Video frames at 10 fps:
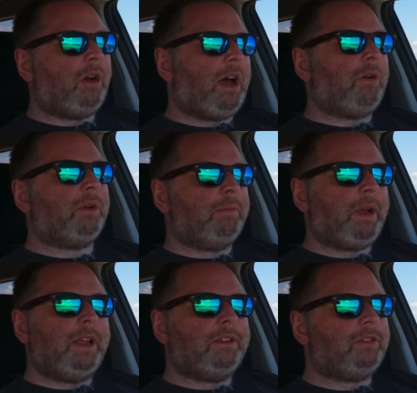
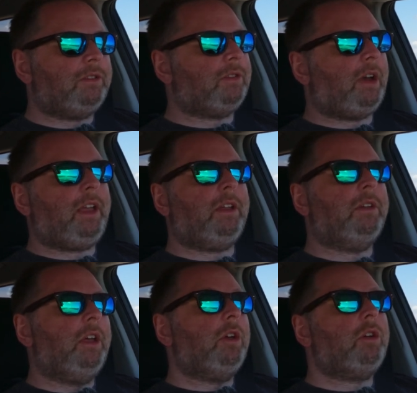hour-based, so I
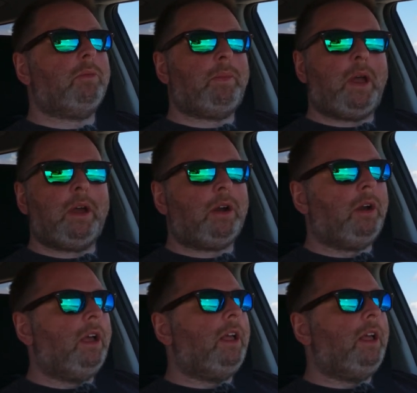can compare